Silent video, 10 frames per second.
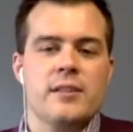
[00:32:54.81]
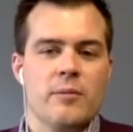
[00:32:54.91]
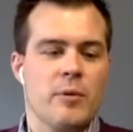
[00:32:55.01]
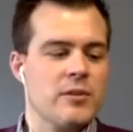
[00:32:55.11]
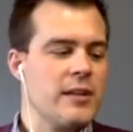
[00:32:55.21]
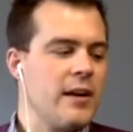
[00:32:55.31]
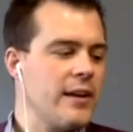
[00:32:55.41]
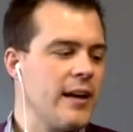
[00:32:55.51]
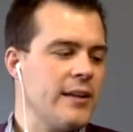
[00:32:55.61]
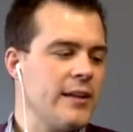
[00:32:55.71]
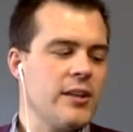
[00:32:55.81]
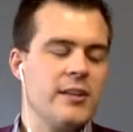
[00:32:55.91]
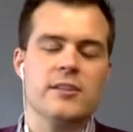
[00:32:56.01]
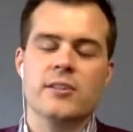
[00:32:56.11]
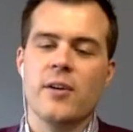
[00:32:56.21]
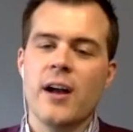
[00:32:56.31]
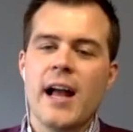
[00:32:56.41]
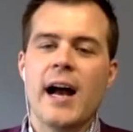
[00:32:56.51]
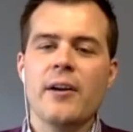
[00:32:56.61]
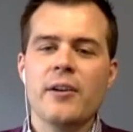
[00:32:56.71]
Their personality kind of changes. So
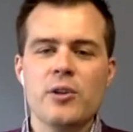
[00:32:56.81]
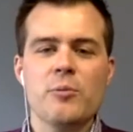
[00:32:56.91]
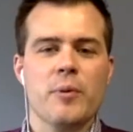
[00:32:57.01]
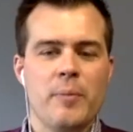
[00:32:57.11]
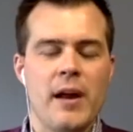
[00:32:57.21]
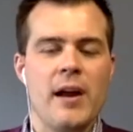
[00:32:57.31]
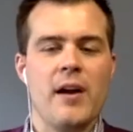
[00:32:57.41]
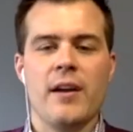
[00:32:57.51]
how do you prepare,